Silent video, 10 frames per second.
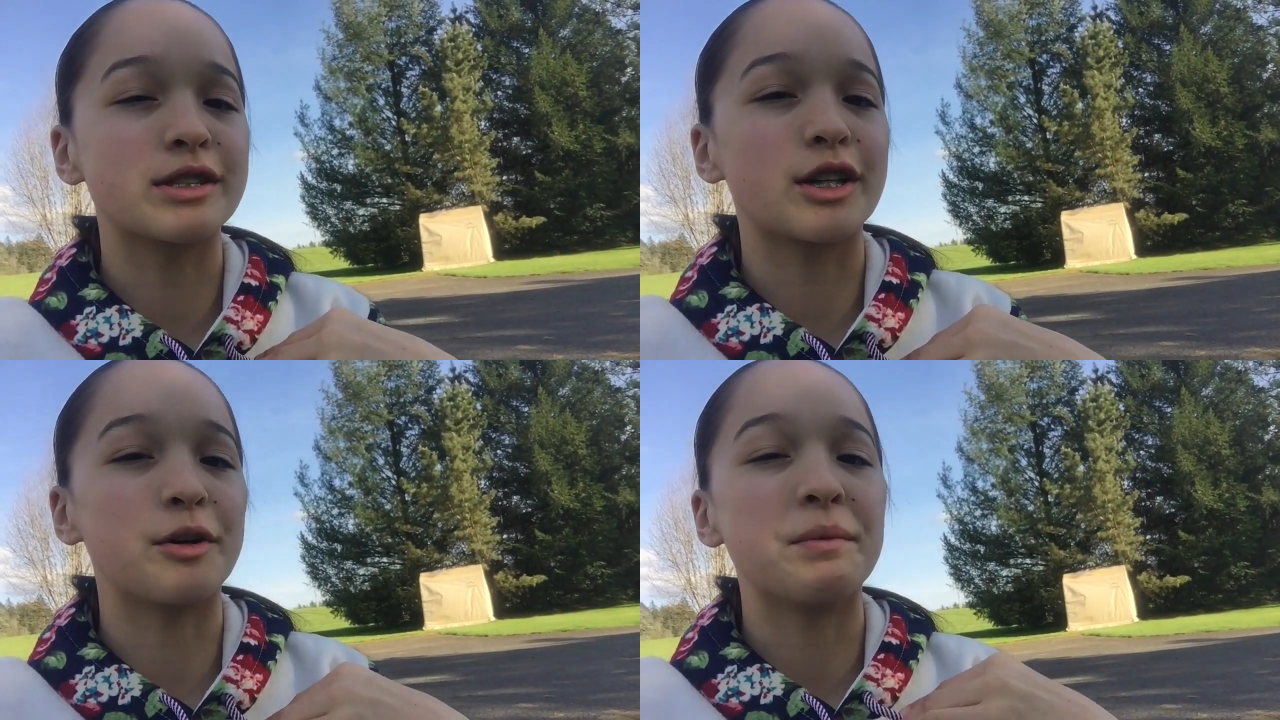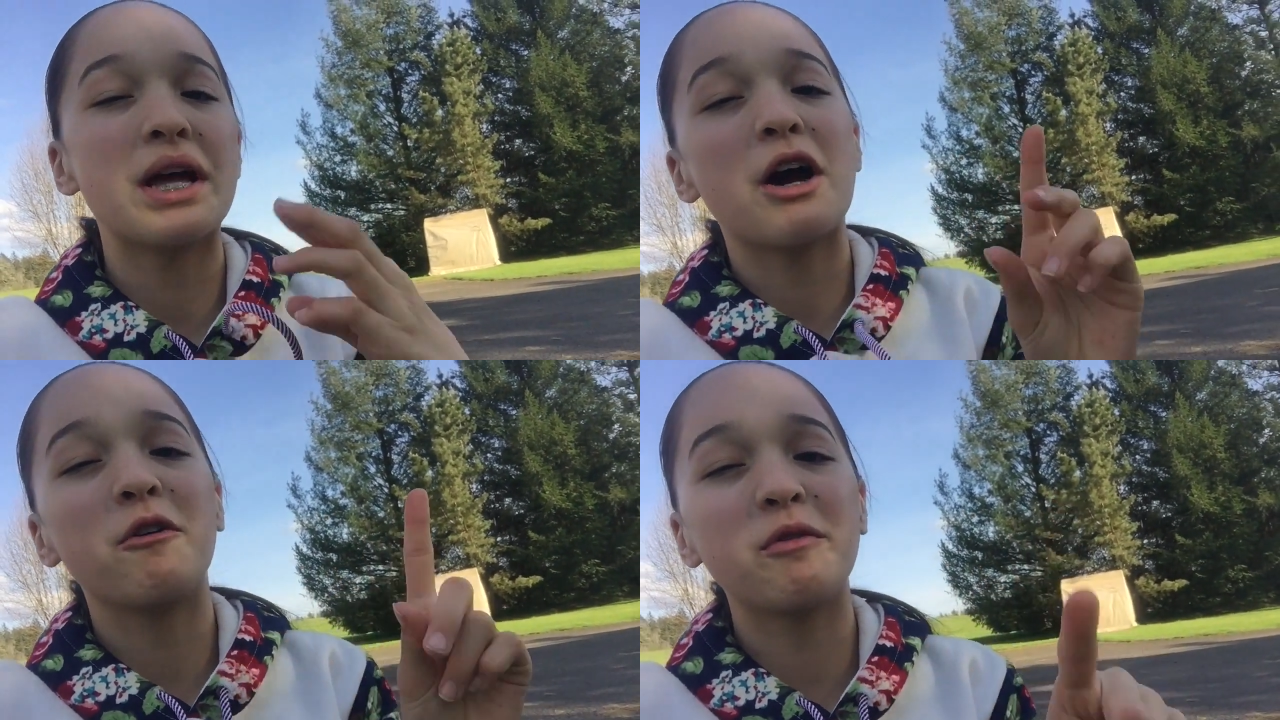so
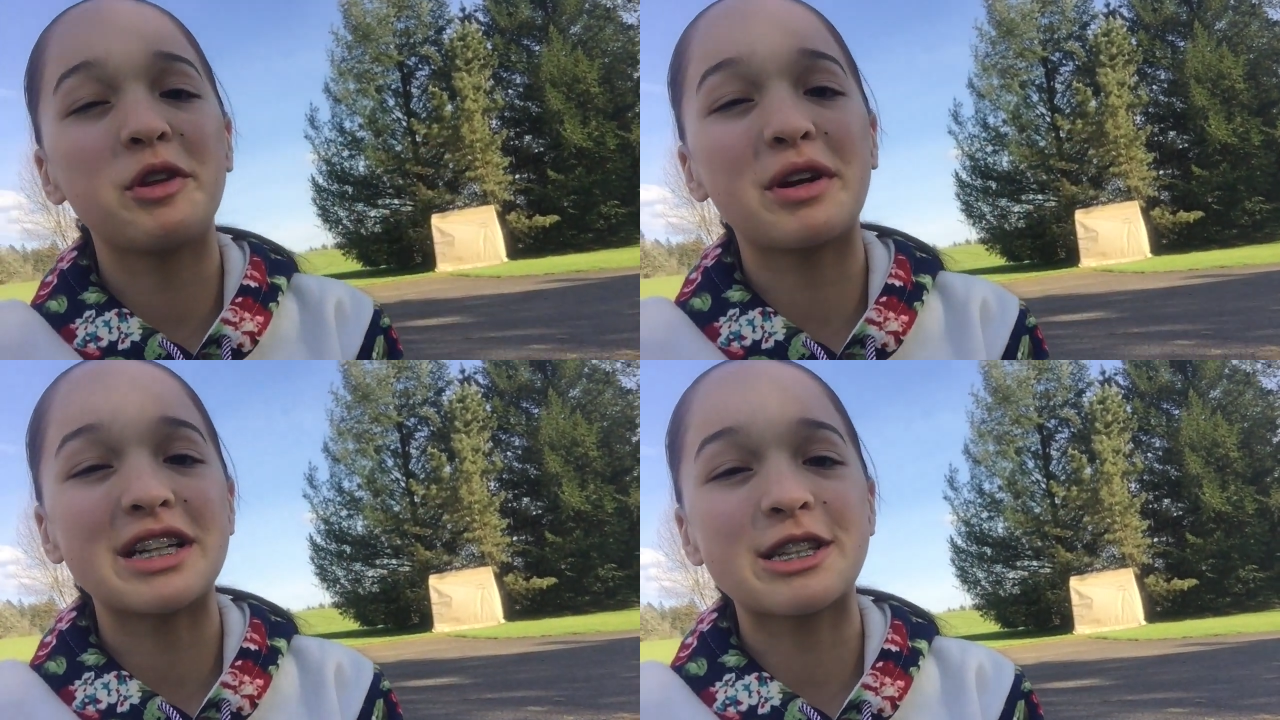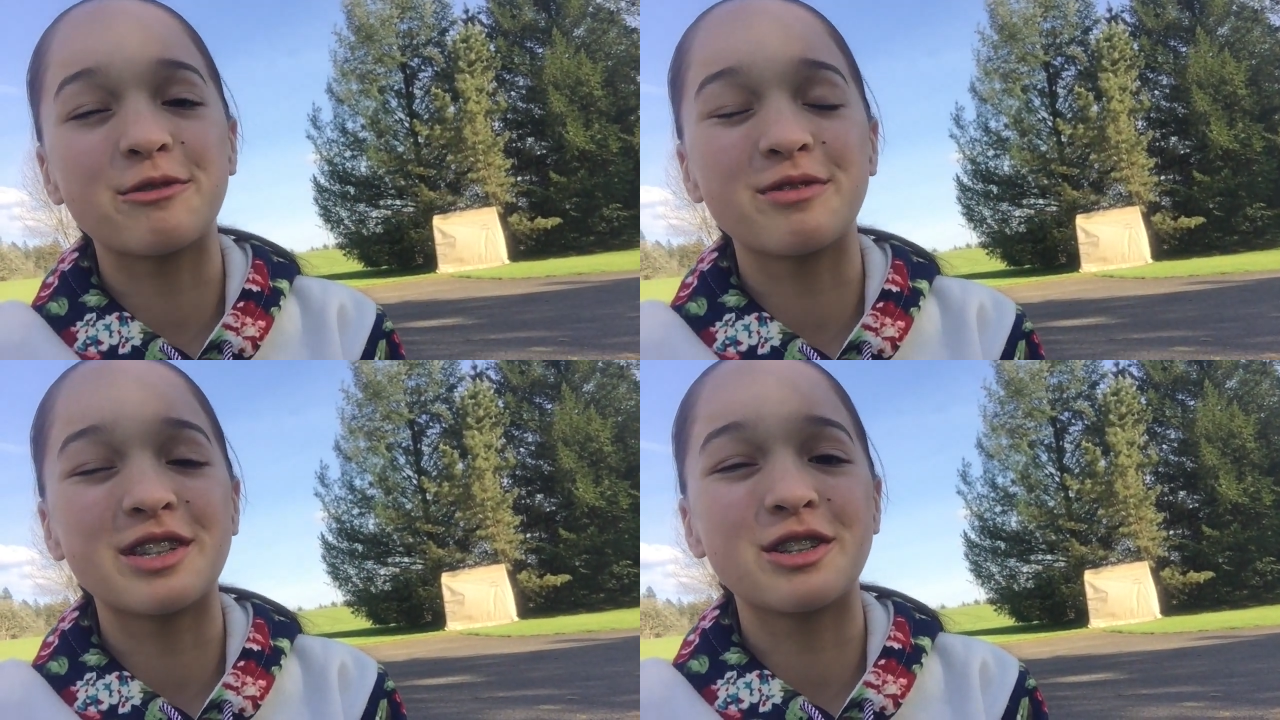hopefully you guys
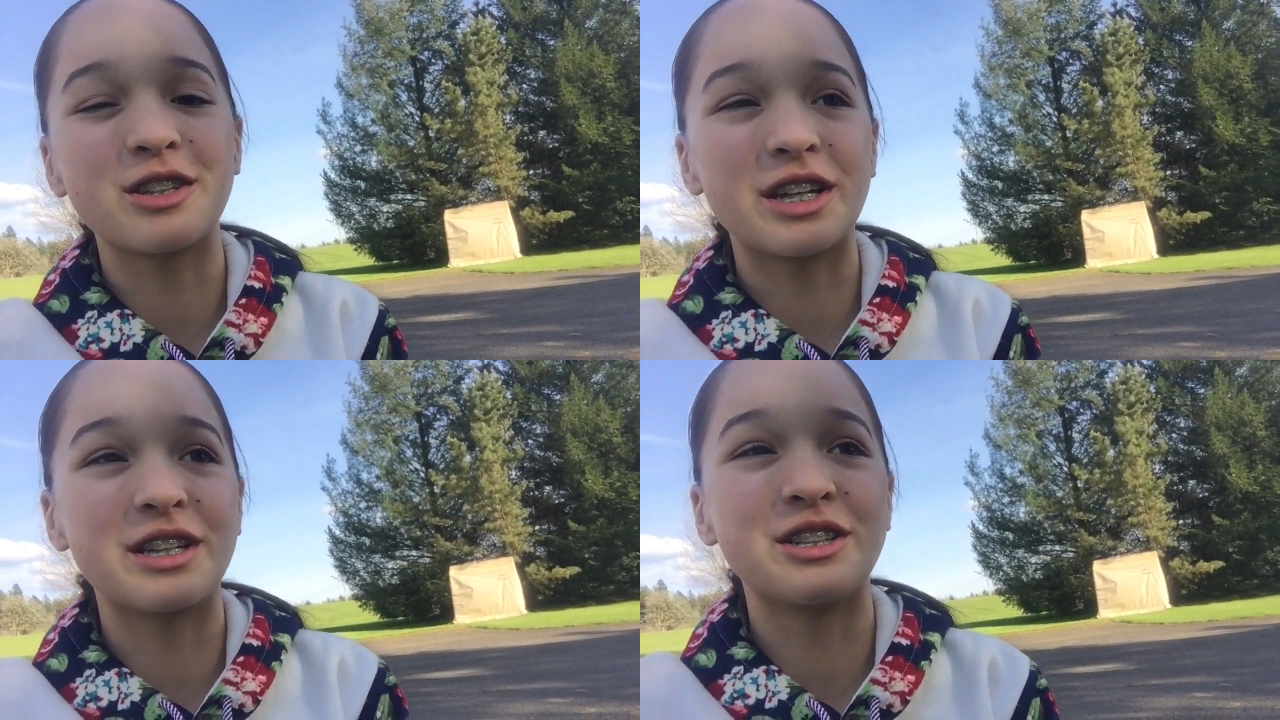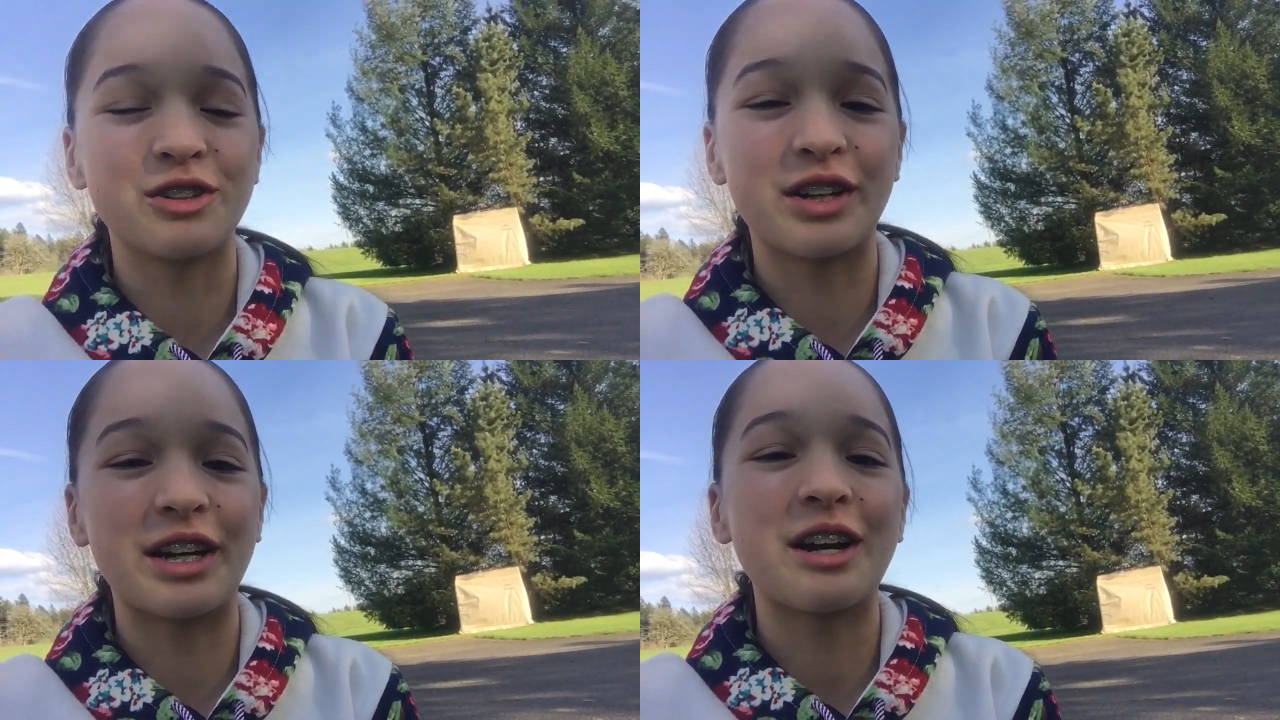have been
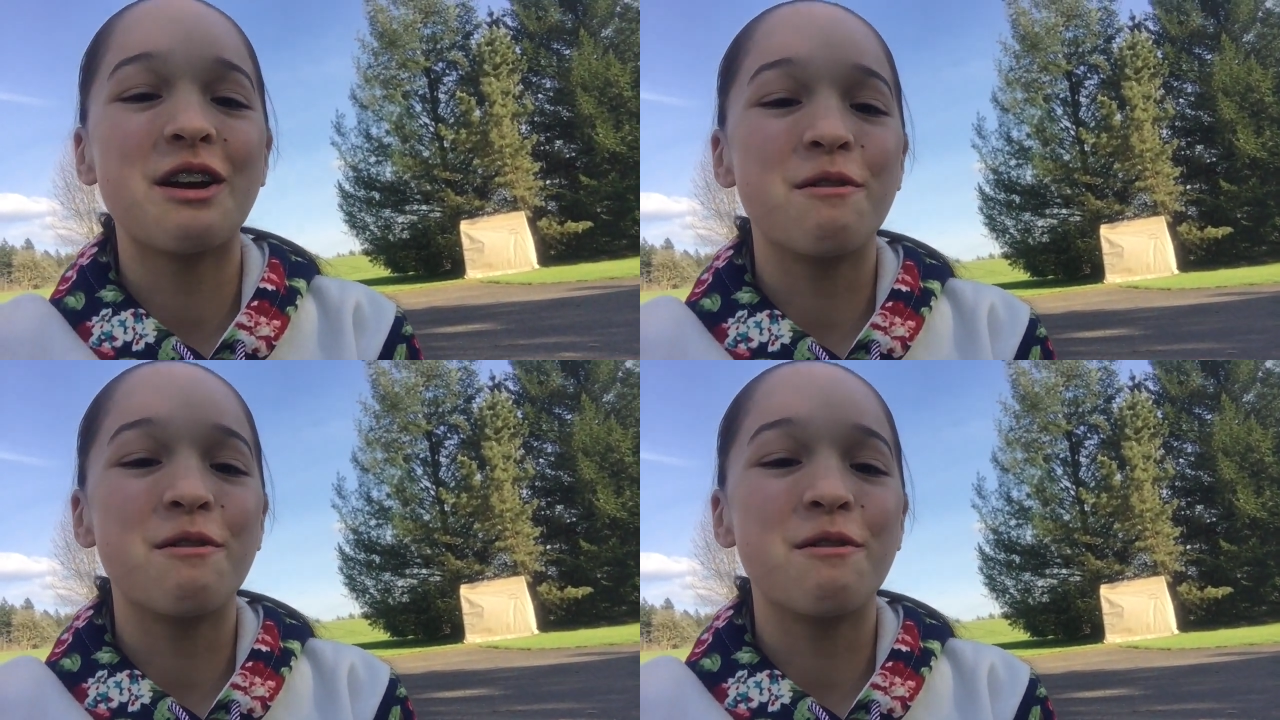enjoying